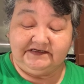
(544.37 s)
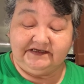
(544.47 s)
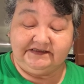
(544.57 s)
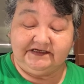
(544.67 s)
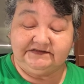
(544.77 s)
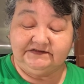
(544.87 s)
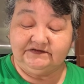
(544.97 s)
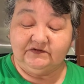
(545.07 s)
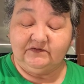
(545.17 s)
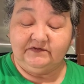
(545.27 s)
and I didn't
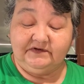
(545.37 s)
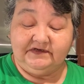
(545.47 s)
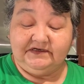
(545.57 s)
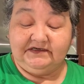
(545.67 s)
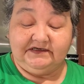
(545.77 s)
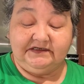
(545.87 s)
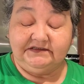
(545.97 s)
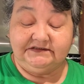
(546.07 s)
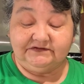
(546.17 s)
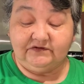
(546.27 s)
know
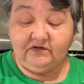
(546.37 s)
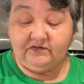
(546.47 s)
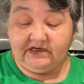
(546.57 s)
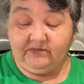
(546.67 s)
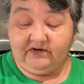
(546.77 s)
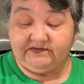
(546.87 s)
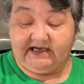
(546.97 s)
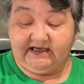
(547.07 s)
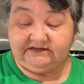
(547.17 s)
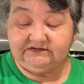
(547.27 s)
about
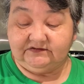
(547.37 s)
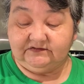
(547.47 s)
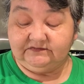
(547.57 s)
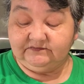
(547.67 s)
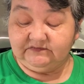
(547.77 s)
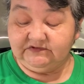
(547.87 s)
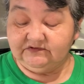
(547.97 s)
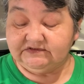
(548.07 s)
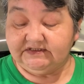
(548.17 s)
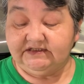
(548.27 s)
that until
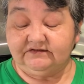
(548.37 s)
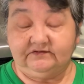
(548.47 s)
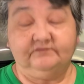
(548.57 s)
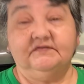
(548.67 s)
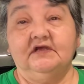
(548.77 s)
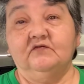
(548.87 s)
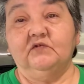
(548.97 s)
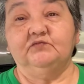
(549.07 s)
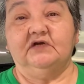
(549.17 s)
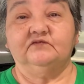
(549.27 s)
years later
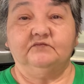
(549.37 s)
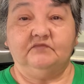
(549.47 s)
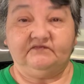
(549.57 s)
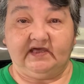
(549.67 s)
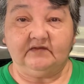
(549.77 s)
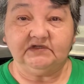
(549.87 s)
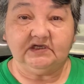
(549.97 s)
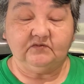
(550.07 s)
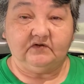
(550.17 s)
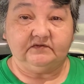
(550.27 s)
when my family
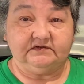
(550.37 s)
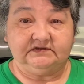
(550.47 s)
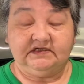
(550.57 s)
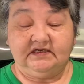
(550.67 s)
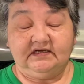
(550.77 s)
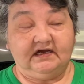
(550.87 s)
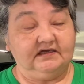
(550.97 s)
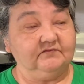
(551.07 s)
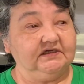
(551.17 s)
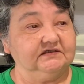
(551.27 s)
came over and I
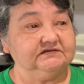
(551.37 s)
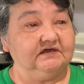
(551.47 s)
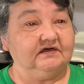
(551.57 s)
made